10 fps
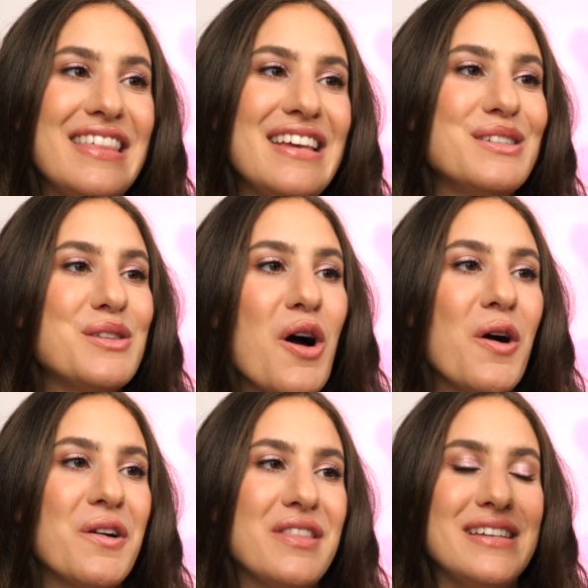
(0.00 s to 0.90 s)
These
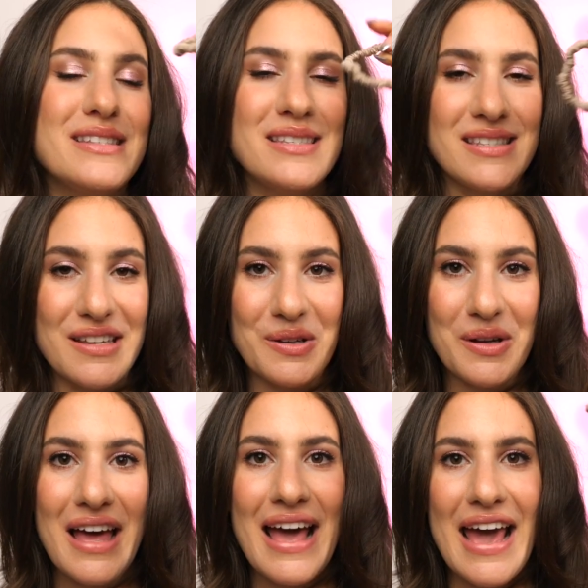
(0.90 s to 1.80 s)
are the
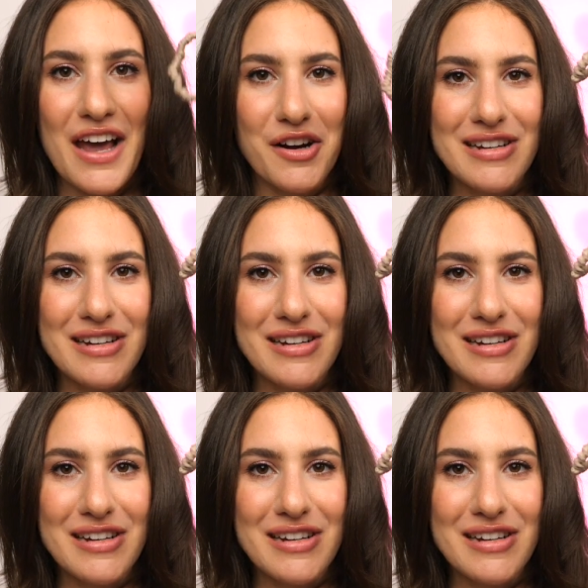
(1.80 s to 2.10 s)
silk hair